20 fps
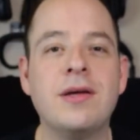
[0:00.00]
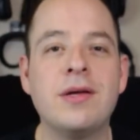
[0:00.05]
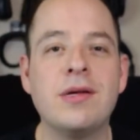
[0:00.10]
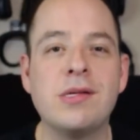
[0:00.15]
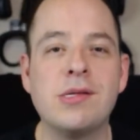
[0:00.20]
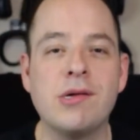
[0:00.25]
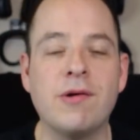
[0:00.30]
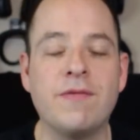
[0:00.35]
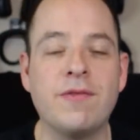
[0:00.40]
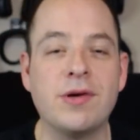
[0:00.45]

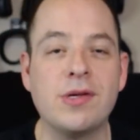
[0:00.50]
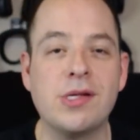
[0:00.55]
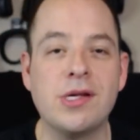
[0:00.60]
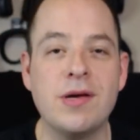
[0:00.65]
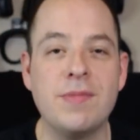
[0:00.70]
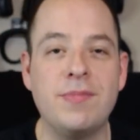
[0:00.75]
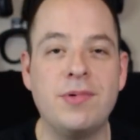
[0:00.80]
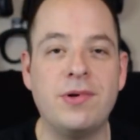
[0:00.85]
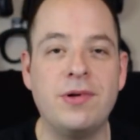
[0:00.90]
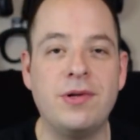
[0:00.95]
So, for
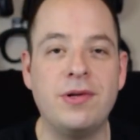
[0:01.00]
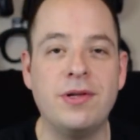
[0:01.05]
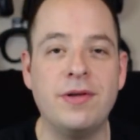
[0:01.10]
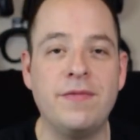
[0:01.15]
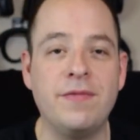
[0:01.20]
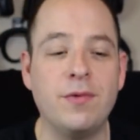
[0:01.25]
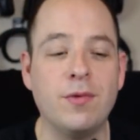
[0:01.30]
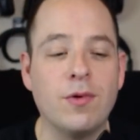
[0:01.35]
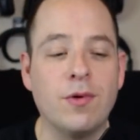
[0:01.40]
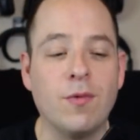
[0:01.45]
example,
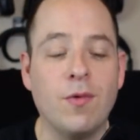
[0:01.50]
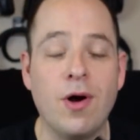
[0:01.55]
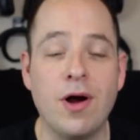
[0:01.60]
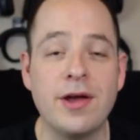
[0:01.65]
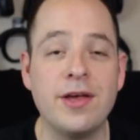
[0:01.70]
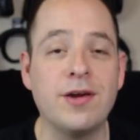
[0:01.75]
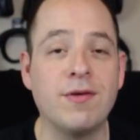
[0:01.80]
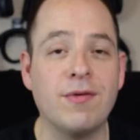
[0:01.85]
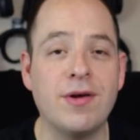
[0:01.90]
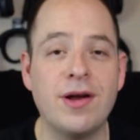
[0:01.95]
if you were
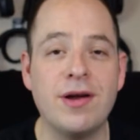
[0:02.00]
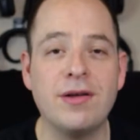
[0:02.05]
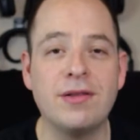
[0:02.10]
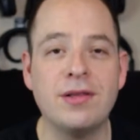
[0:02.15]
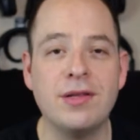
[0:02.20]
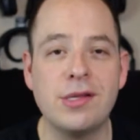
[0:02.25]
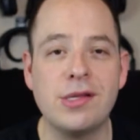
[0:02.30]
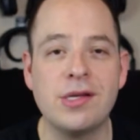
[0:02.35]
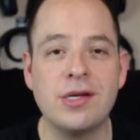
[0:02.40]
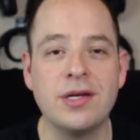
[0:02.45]
walking around
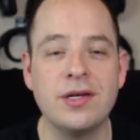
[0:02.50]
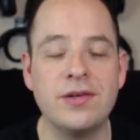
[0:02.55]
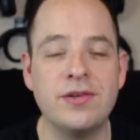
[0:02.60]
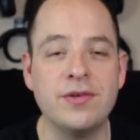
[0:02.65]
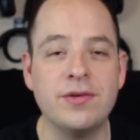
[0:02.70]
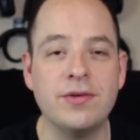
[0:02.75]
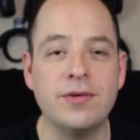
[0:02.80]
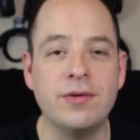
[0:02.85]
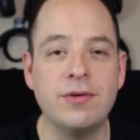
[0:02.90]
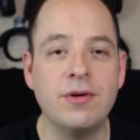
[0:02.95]
listening
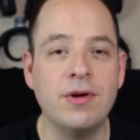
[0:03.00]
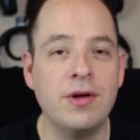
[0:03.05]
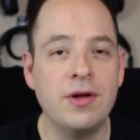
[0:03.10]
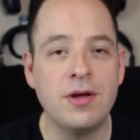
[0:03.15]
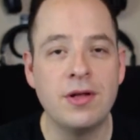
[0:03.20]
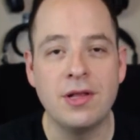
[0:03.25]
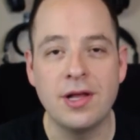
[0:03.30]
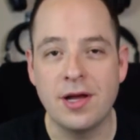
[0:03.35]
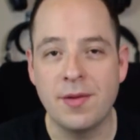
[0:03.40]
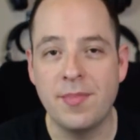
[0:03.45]
to
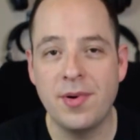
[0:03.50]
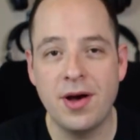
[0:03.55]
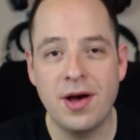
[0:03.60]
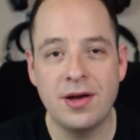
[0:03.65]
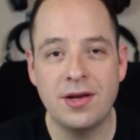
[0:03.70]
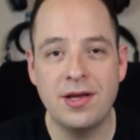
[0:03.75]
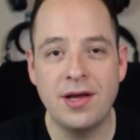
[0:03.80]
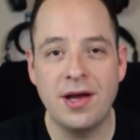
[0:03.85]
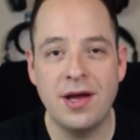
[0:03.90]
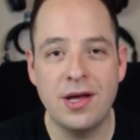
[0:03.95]
like a
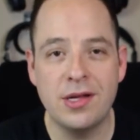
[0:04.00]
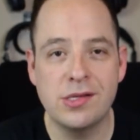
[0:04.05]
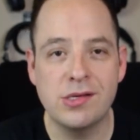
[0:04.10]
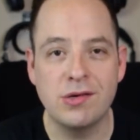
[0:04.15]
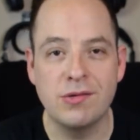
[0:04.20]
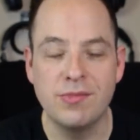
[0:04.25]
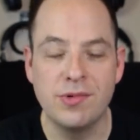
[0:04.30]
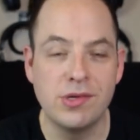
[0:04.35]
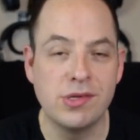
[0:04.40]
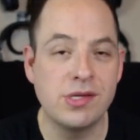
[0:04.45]
podcast or
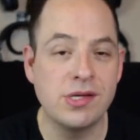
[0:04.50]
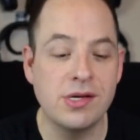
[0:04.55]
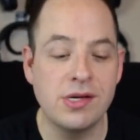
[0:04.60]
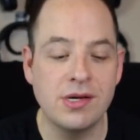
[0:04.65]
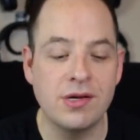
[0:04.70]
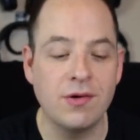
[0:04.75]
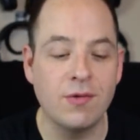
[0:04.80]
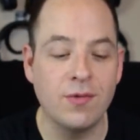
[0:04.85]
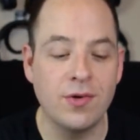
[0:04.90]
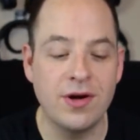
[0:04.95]

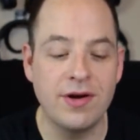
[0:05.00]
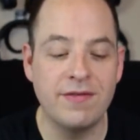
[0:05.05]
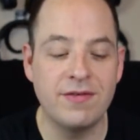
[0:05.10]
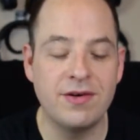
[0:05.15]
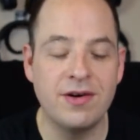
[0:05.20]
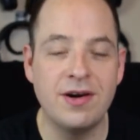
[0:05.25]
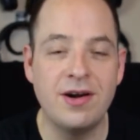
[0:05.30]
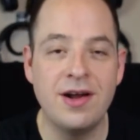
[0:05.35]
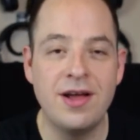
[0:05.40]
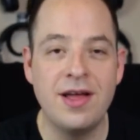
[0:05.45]
music or
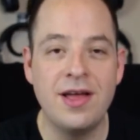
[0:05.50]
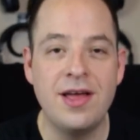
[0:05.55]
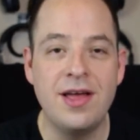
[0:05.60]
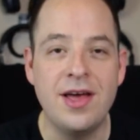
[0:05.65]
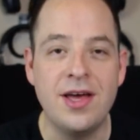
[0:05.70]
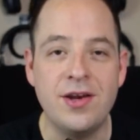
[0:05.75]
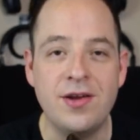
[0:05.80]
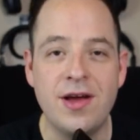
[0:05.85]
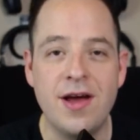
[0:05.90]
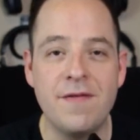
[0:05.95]
whatever,
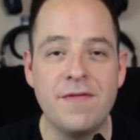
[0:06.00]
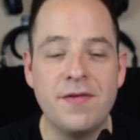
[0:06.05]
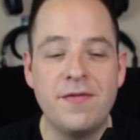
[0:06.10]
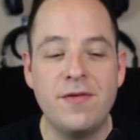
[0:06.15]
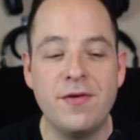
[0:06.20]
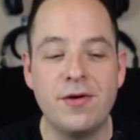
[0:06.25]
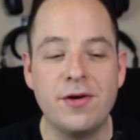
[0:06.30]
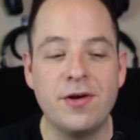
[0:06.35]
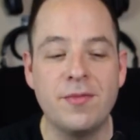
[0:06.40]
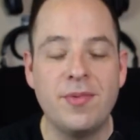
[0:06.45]
and you have the
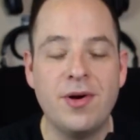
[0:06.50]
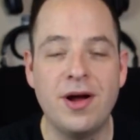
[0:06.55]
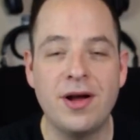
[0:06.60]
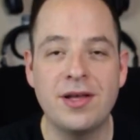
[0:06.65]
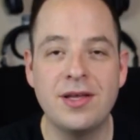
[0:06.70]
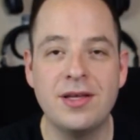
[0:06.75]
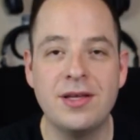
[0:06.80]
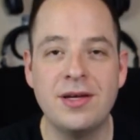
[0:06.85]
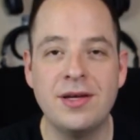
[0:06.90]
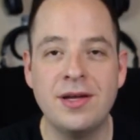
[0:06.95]
phone in your
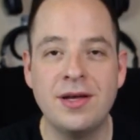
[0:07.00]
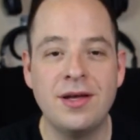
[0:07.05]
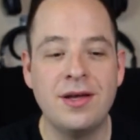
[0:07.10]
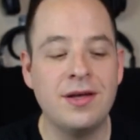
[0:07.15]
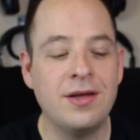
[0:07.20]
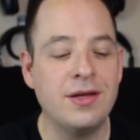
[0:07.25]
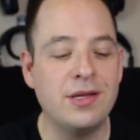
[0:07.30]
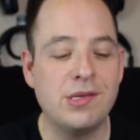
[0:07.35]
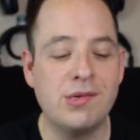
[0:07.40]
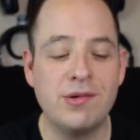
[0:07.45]
pocket,
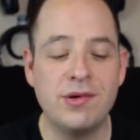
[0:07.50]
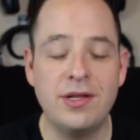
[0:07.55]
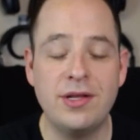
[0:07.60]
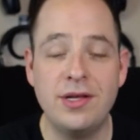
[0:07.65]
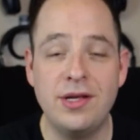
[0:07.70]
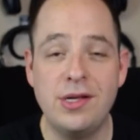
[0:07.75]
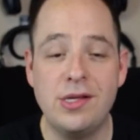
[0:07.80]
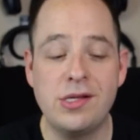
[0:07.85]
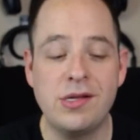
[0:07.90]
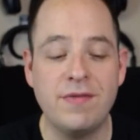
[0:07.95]
it's really
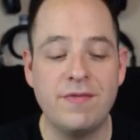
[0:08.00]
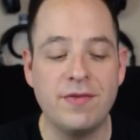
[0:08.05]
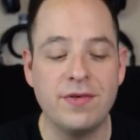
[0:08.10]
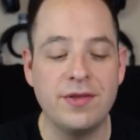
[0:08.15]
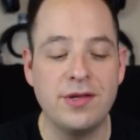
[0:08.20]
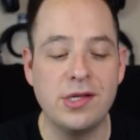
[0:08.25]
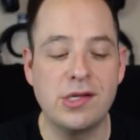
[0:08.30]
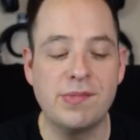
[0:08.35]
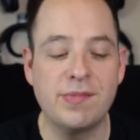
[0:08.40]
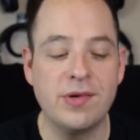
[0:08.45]
easy for
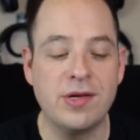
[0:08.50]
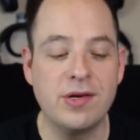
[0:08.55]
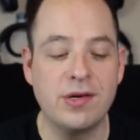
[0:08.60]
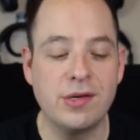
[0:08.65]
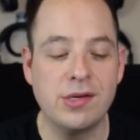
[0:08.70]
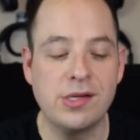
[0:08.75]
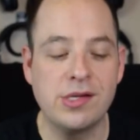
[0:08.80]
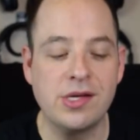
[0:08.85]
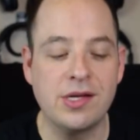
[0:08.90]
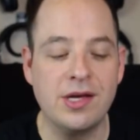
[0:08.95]
these
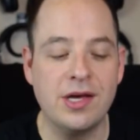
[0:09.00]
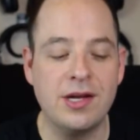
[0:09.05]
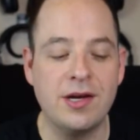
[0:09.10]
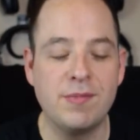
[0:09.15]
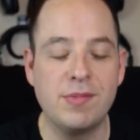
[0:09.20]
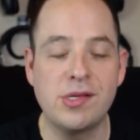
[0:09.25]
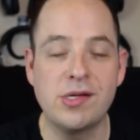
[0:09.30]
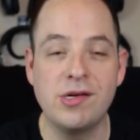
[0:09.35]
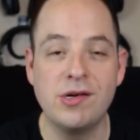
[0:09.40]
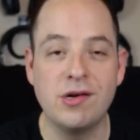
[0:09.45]
speakers to get
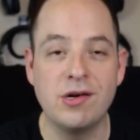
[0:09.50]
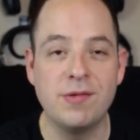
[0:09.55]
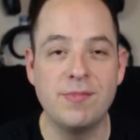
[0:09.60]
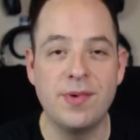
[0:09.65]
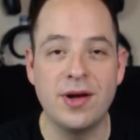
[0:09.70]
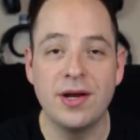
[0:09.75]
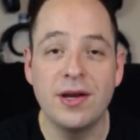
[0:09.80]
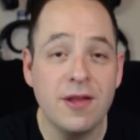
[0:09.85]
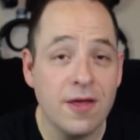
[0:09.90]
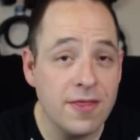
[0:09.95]
obscured
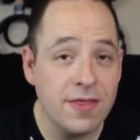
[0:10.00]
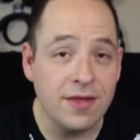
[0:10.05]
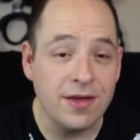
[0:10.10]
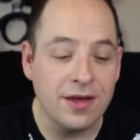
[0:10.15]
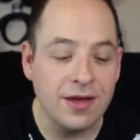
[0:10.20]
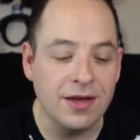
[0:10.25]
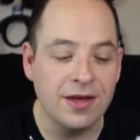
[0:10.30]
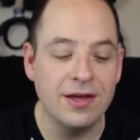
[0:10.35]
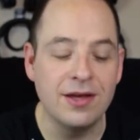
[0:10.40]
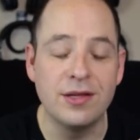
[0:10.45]
by
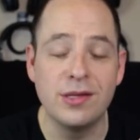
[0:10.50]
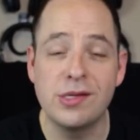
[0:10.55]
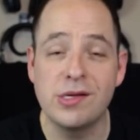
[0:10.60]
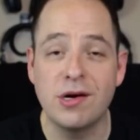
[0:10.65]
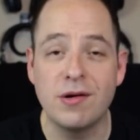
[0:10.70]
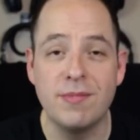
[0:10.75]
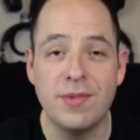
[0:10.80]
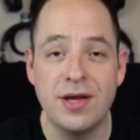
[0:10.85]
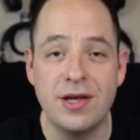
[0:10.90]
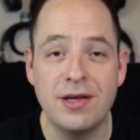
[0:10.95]
nothing and
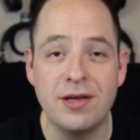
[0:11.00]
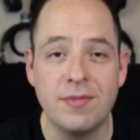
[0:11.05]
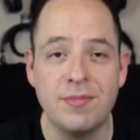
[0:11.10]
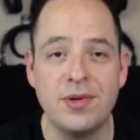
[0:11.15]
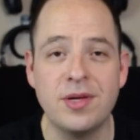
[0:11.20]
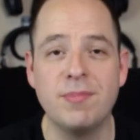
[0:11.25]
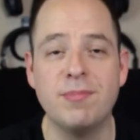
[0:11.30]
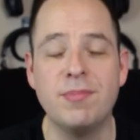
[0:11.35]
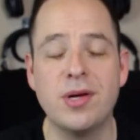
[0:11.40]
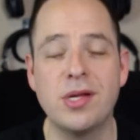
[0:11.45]
start making a
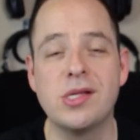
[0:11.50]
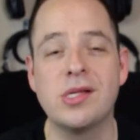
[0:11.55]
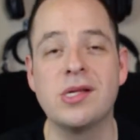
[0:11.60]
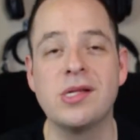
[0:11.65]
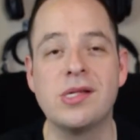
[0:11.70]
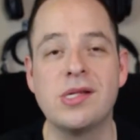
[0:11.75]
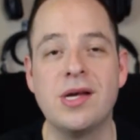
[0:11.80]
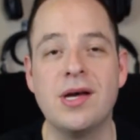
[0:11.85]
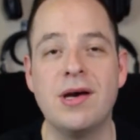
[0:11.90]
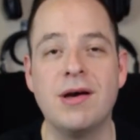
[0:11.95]
big buzzing
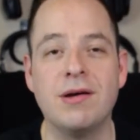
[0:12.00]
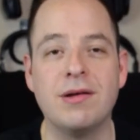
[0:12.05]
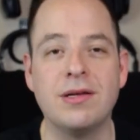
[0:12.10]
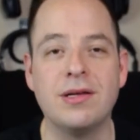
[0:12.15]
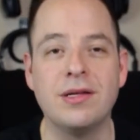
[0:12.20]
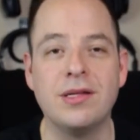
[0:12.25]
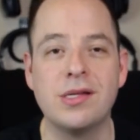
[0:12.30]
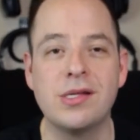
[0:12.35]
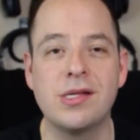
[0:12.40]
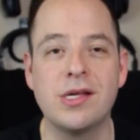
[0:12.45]
sound
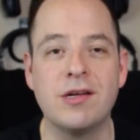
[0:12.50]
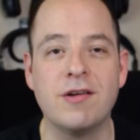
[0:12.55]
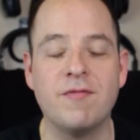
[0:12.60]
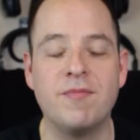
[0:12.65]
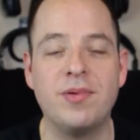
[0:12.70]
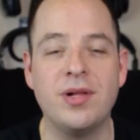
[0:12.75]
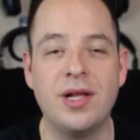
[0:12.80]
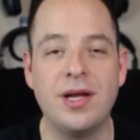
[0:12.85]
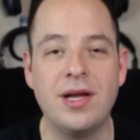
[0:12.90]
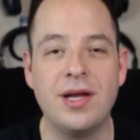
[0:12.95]
instead of
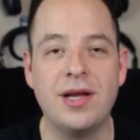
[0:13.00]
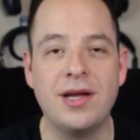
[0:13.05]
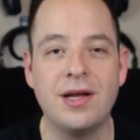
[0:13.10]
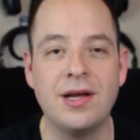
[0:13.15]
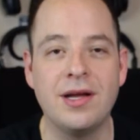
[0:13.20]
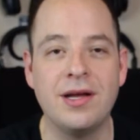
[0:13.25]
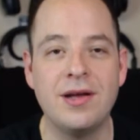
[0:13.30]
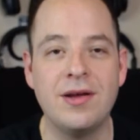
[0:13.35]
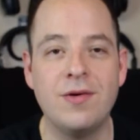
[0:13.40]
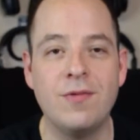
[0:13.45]
playing
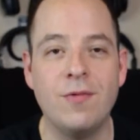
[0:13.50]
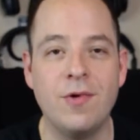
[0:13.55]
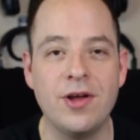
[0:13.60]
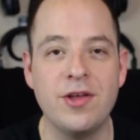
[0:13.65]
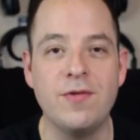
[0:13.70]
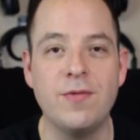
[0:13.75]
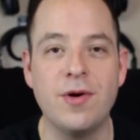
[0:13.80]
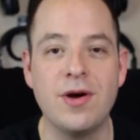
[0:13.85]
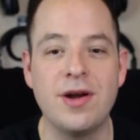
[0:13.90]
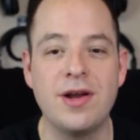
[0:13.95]
what
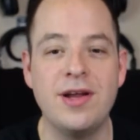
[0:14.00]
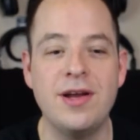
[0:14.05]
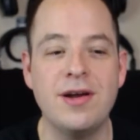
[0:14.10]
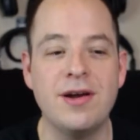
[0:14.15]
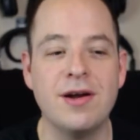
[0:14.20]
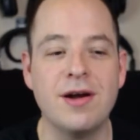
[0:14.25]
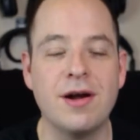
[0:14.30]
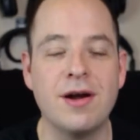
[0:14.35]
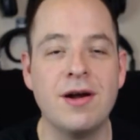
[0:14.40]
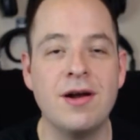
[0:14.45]
you want to
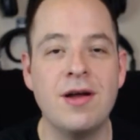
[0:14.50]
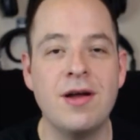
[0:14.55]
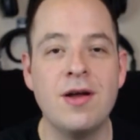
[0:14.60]
hear.